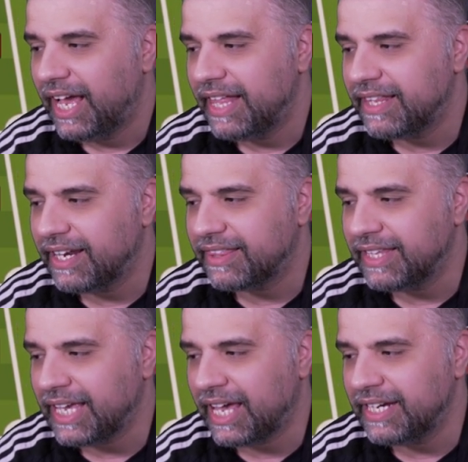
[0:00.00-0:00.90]
And then I
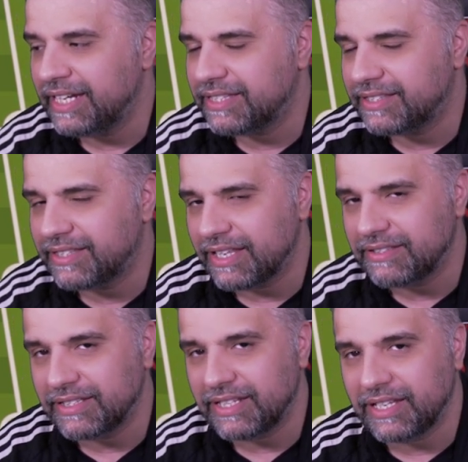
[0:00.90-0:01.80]
think out of
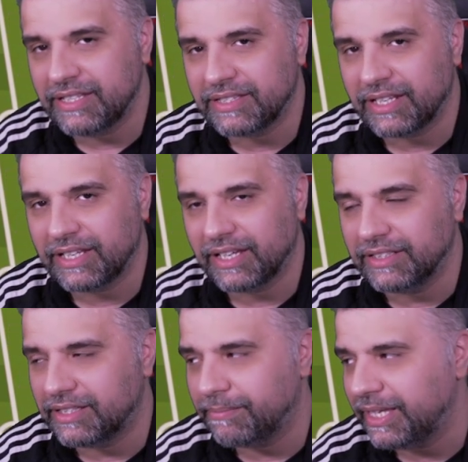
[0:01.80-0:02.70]
necessity, he's going to go
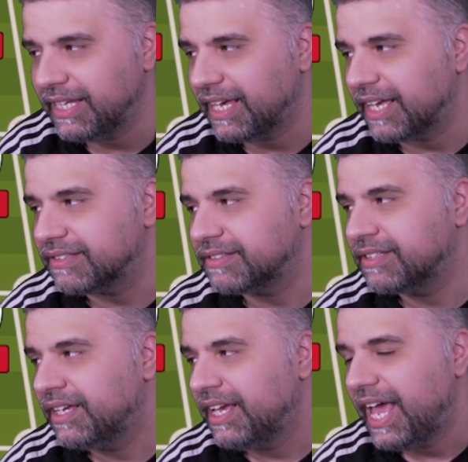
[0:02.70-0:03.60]
Dominguez.